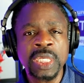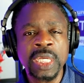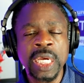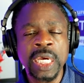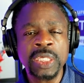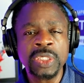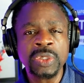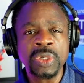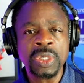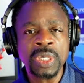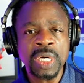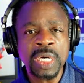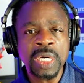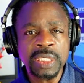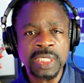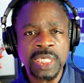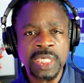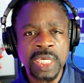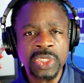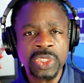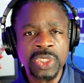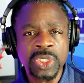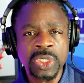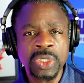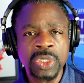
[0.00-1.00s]
and your
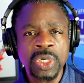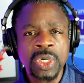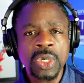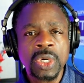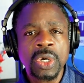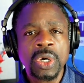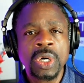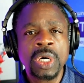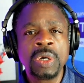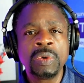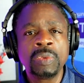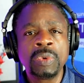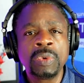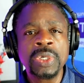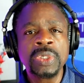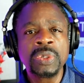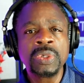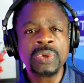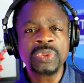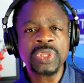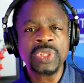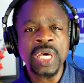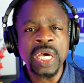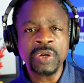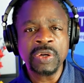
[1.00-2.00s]
attention on what
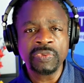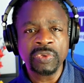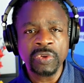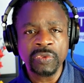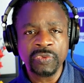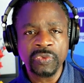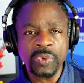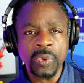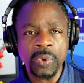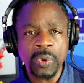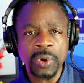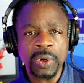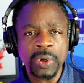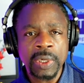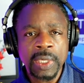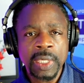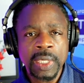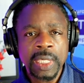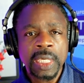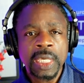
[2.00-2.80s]
you're thankful for.